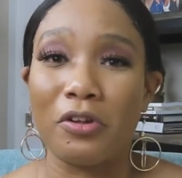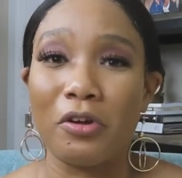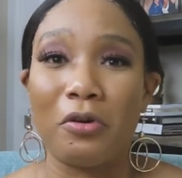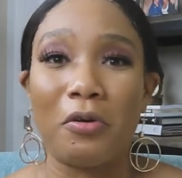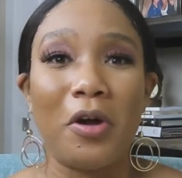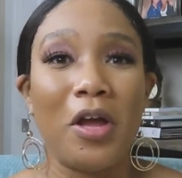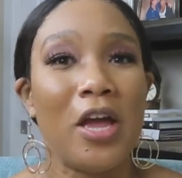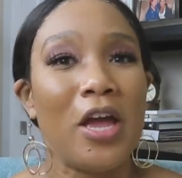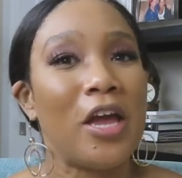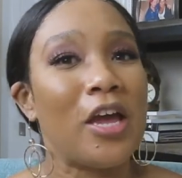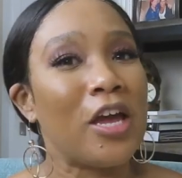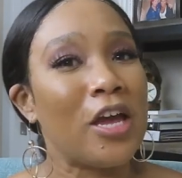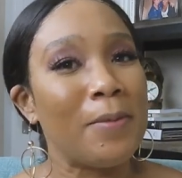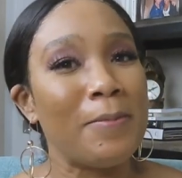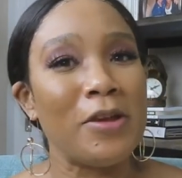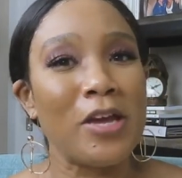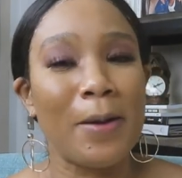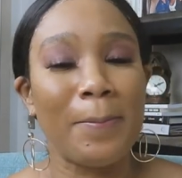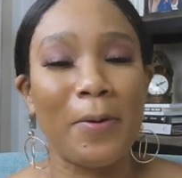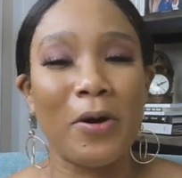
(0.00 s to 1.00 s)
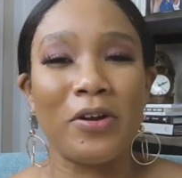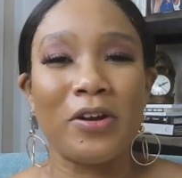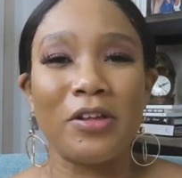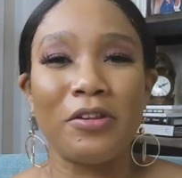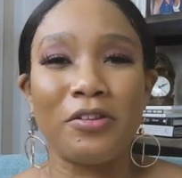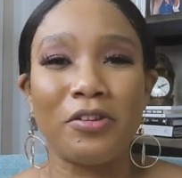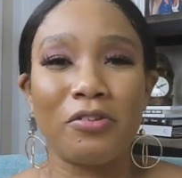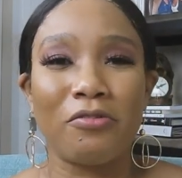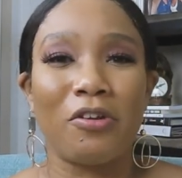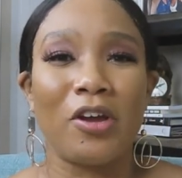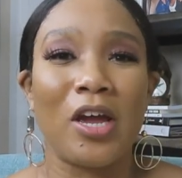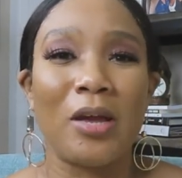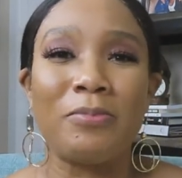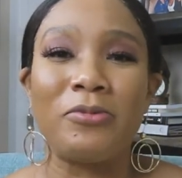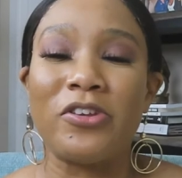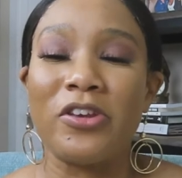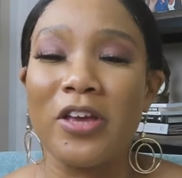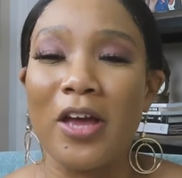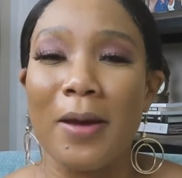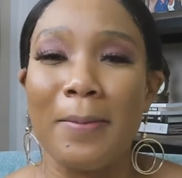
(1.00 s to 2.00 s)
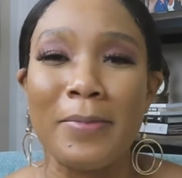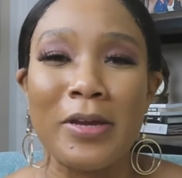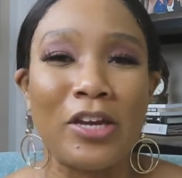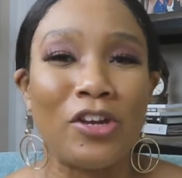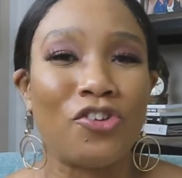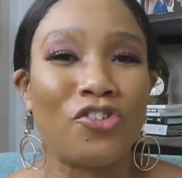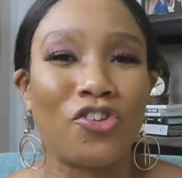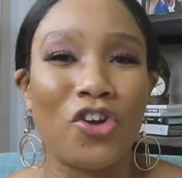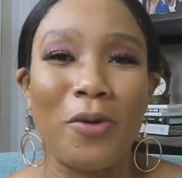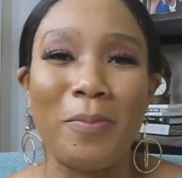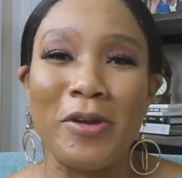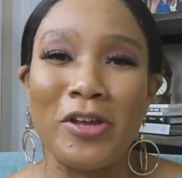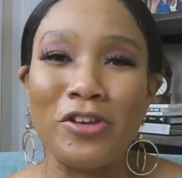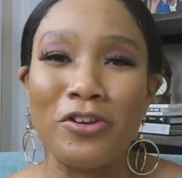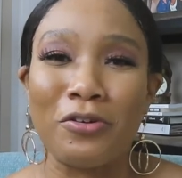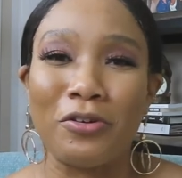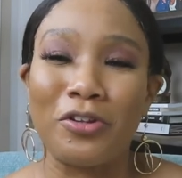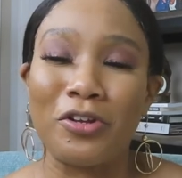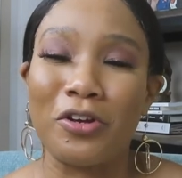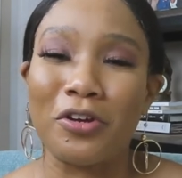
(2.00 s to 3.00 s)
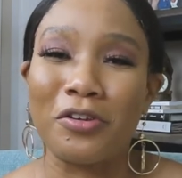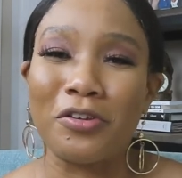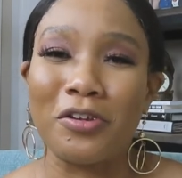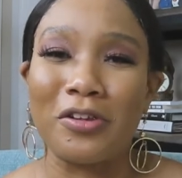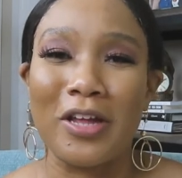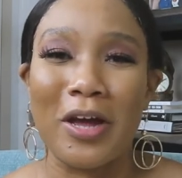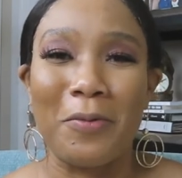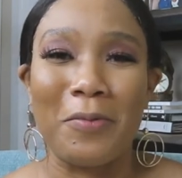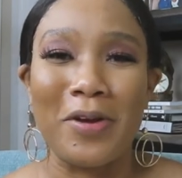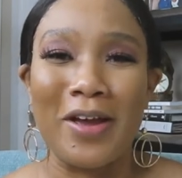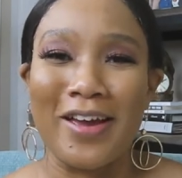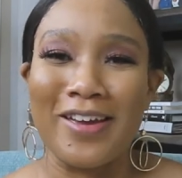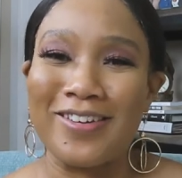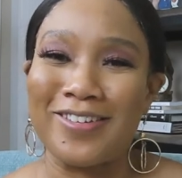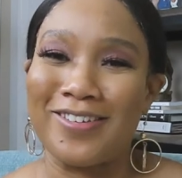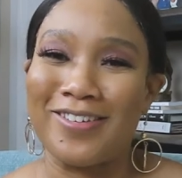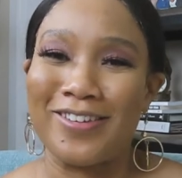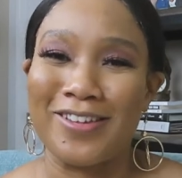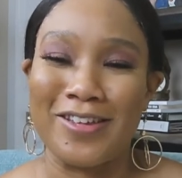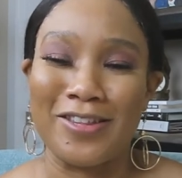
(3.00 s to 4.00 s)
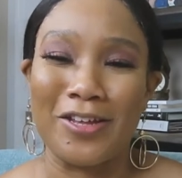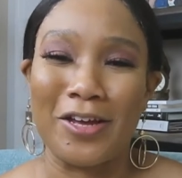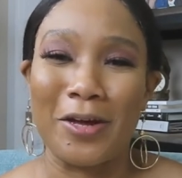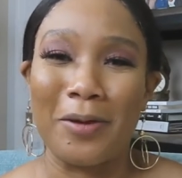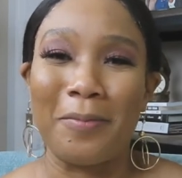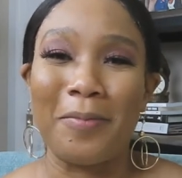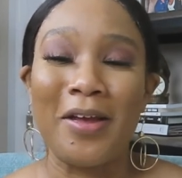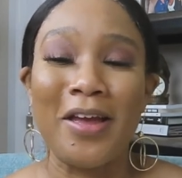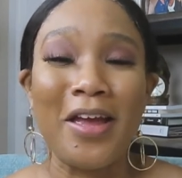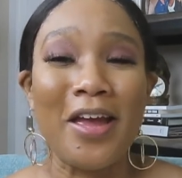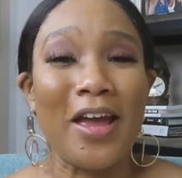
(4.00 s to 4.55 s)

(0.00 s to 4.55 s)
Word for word: So hit me up on Instagram, D M me and show me your look so that way I can see them.